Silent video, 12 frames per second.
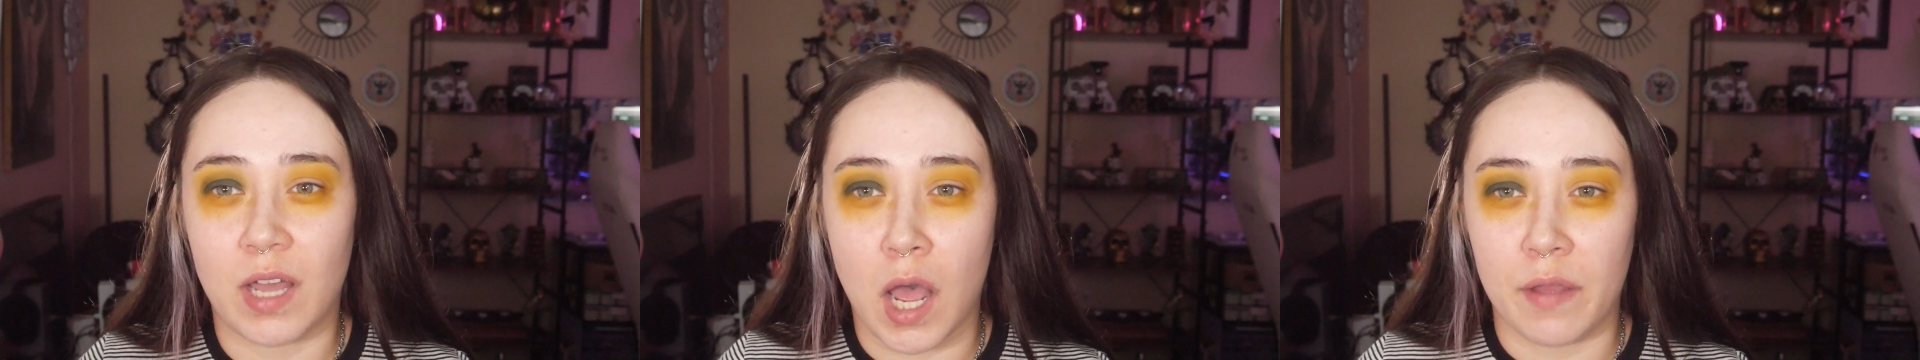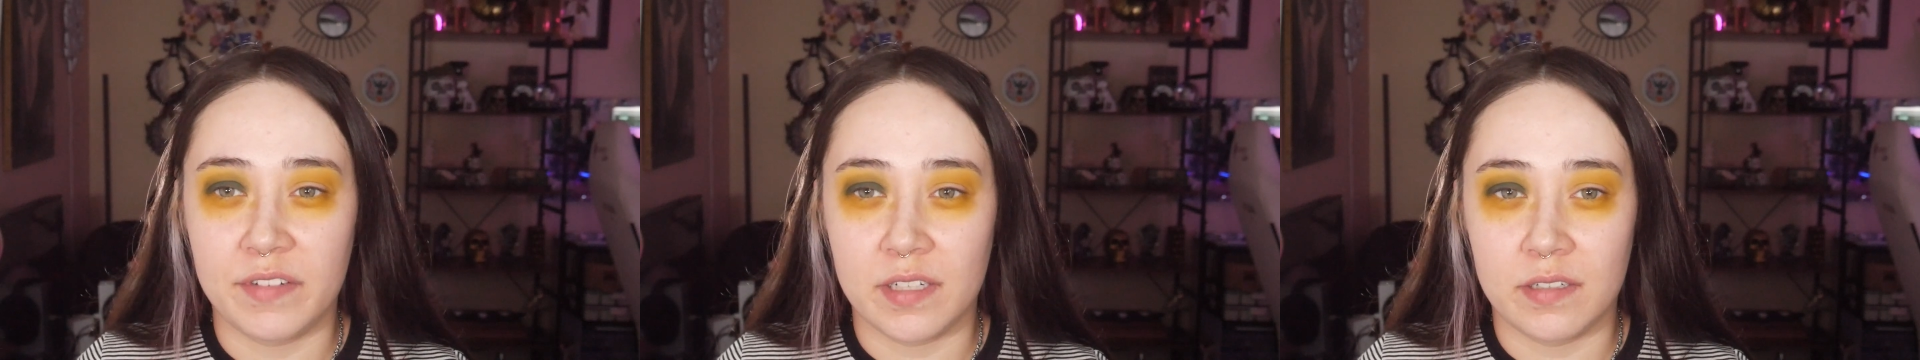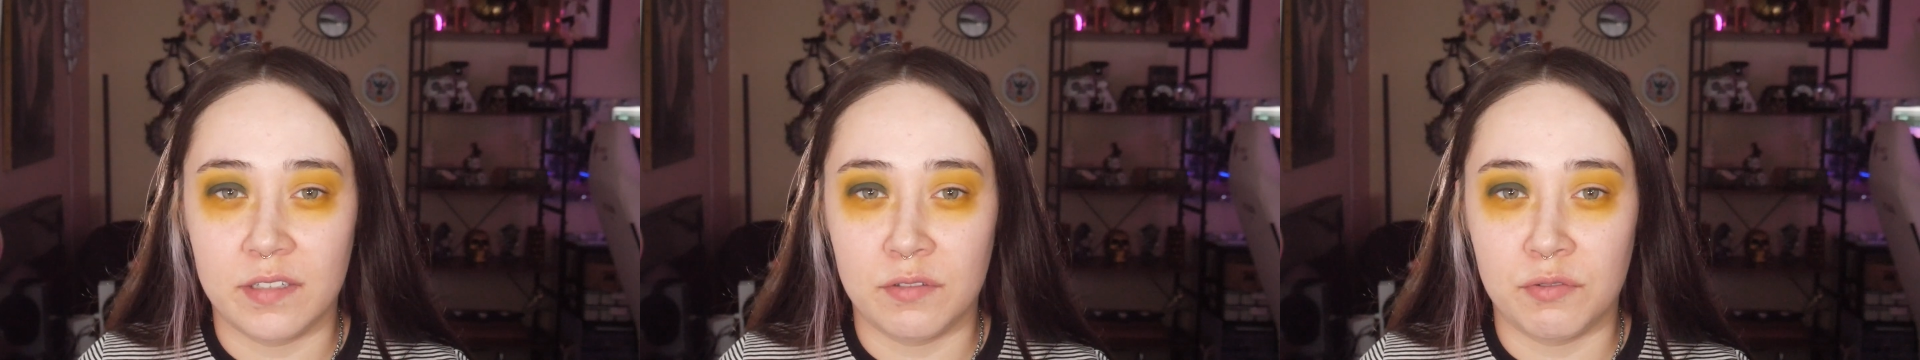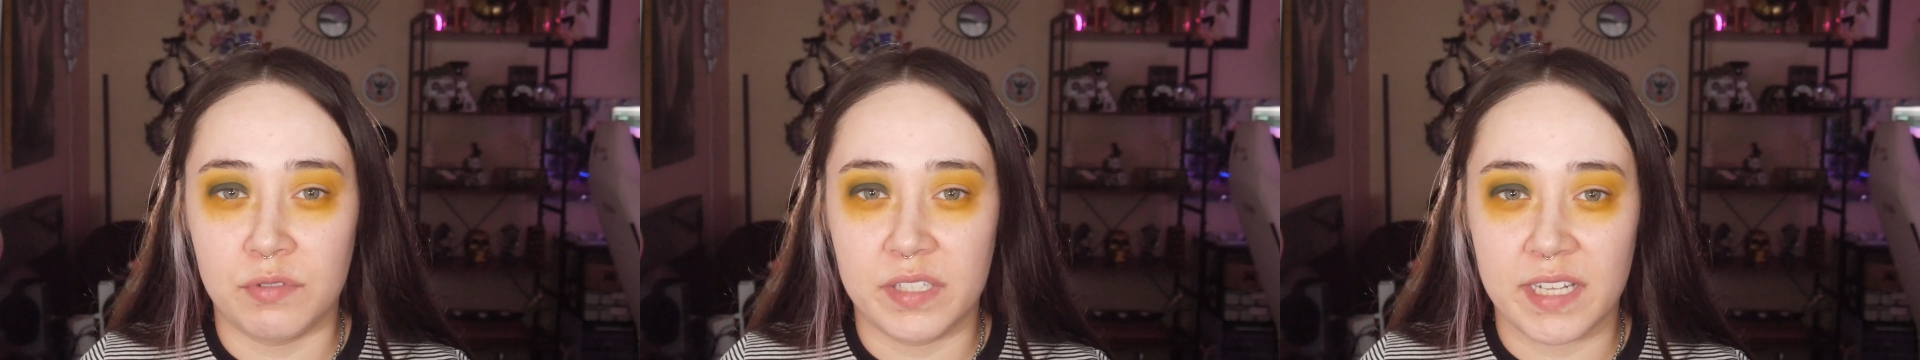often
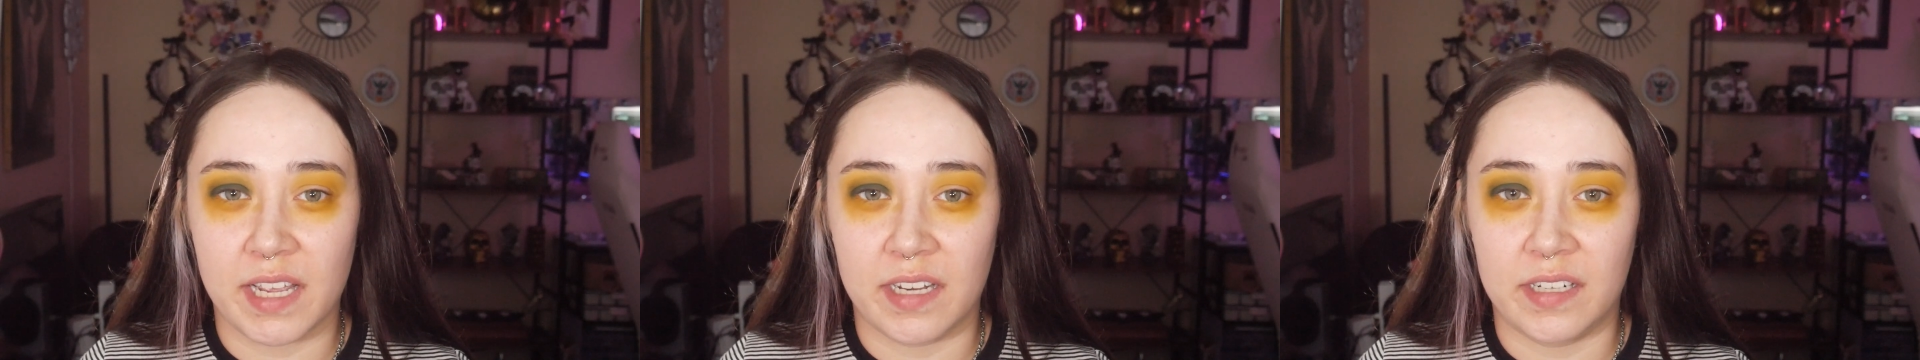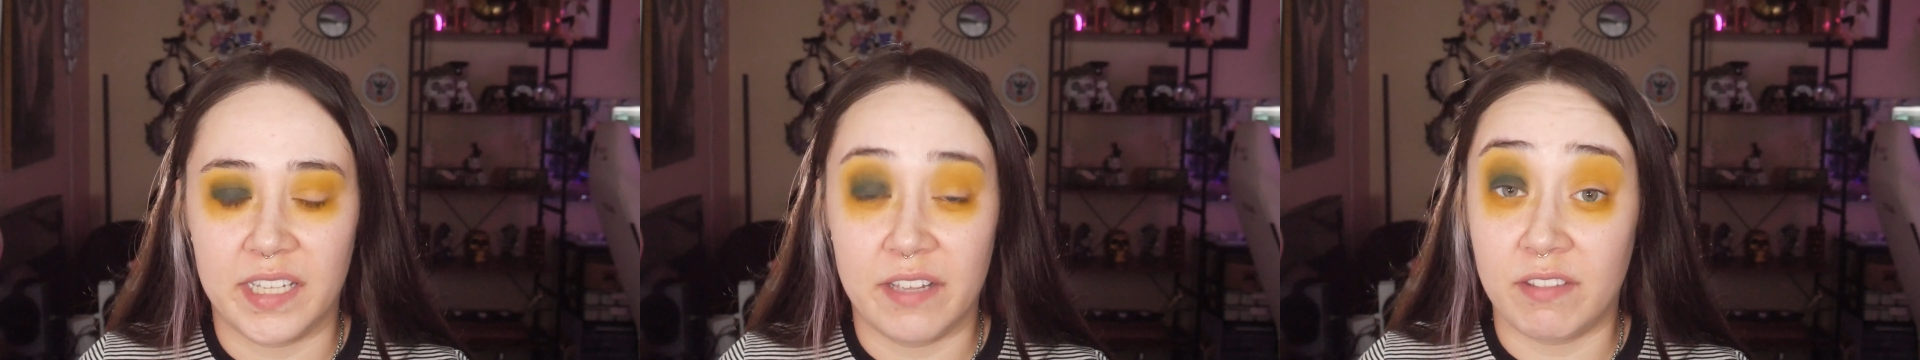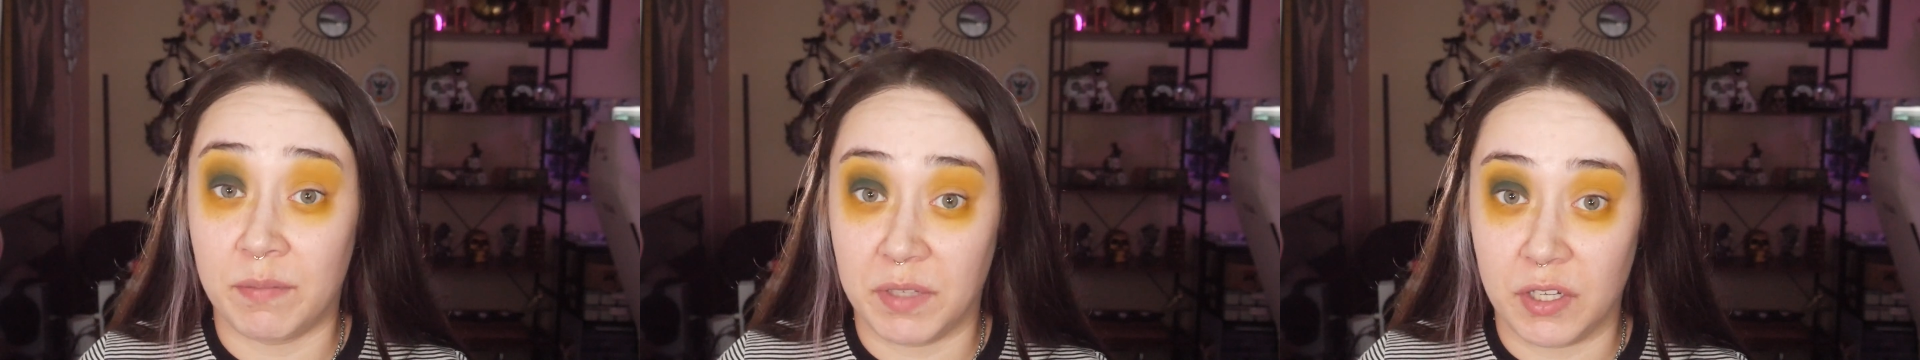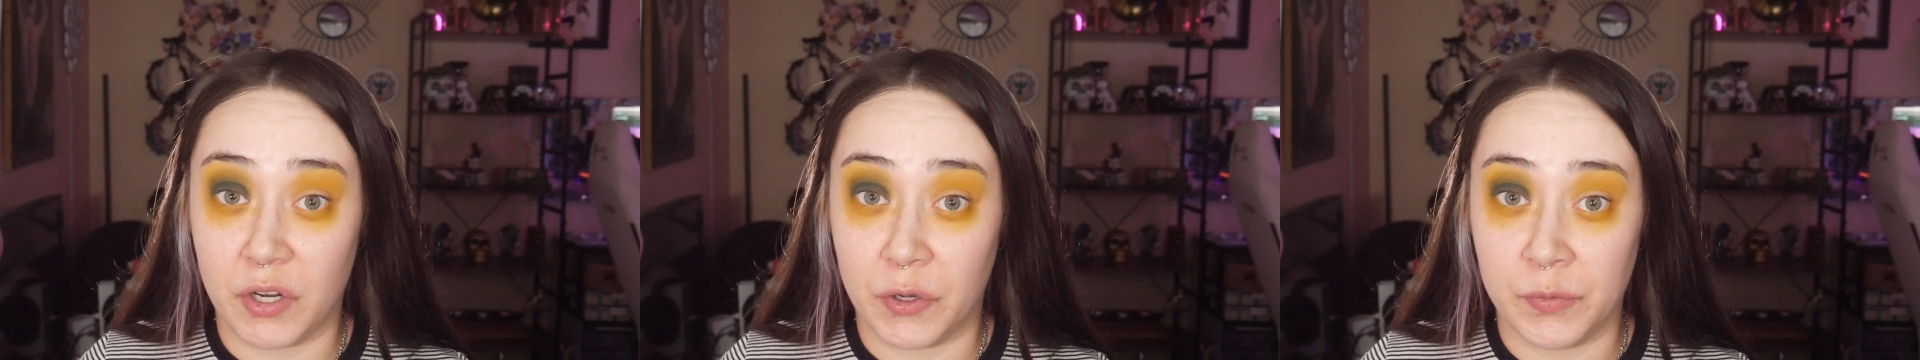use and give them
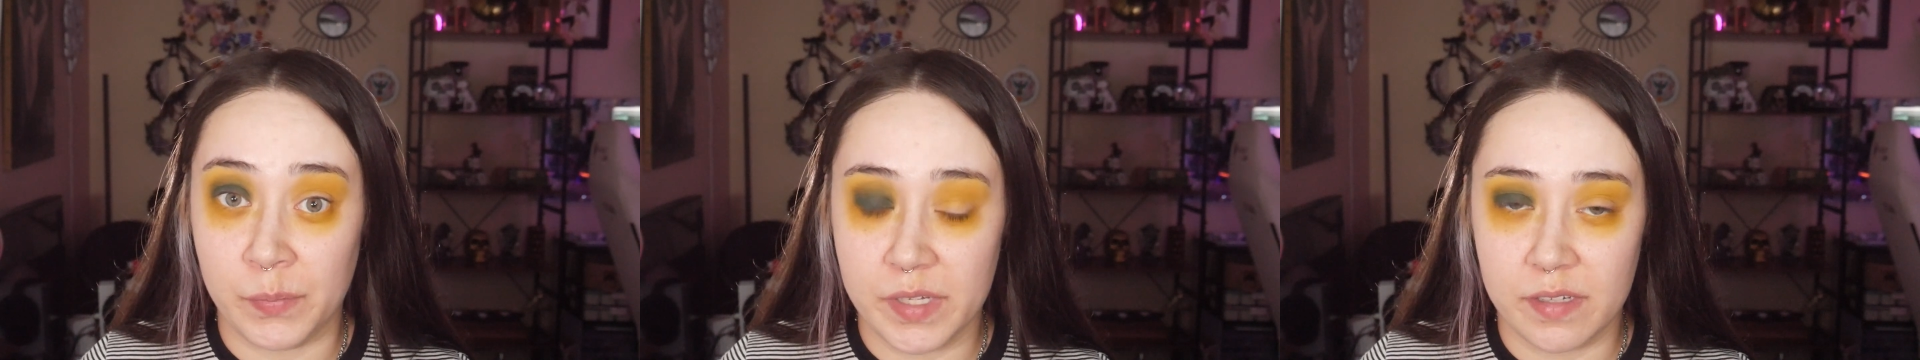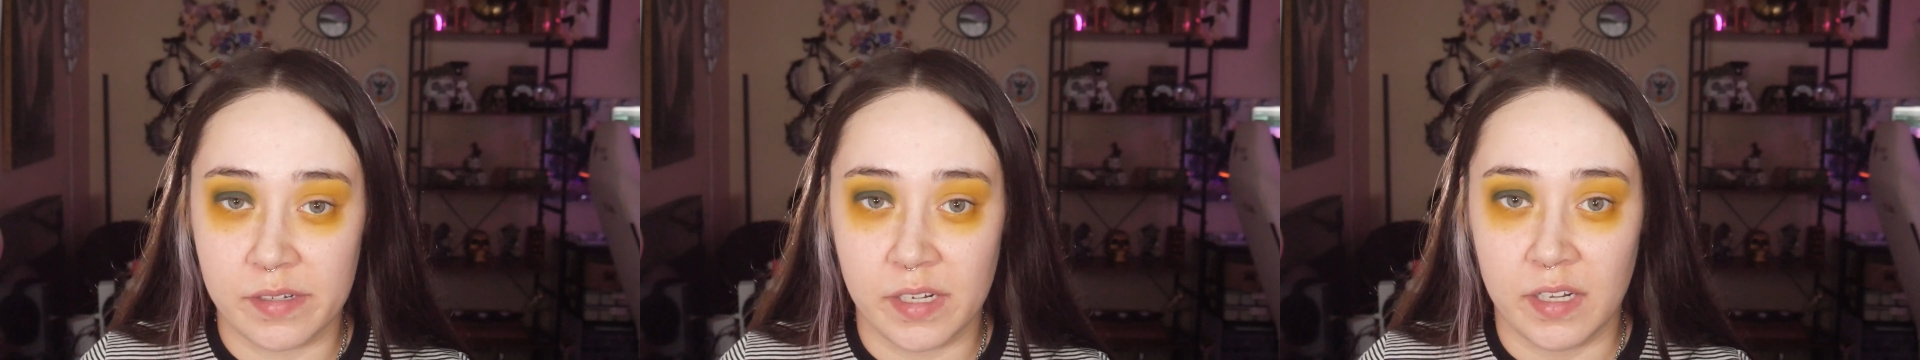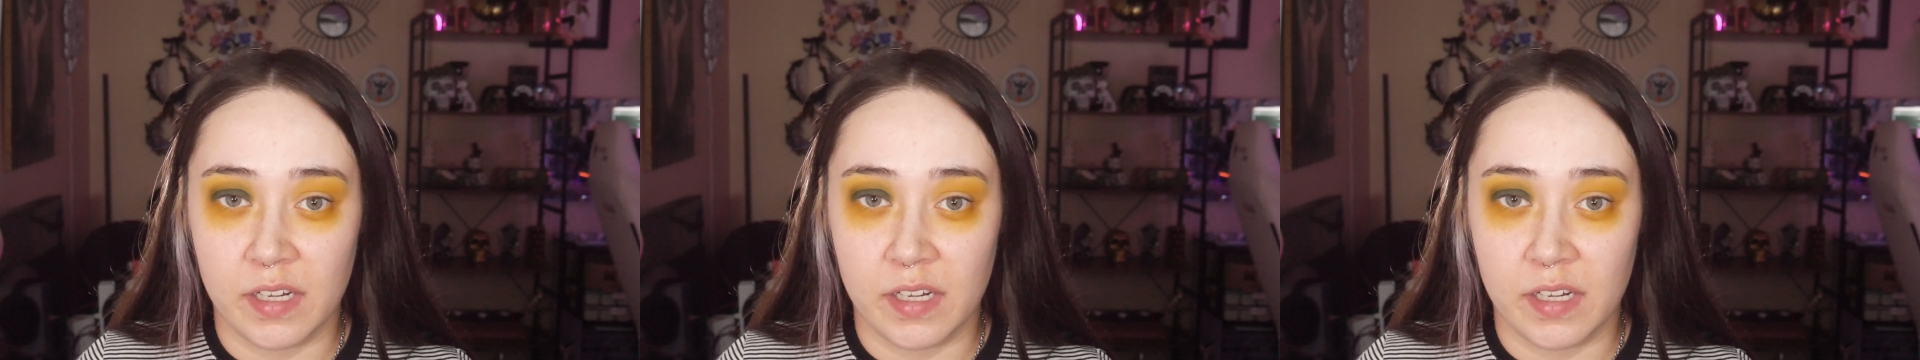good homes,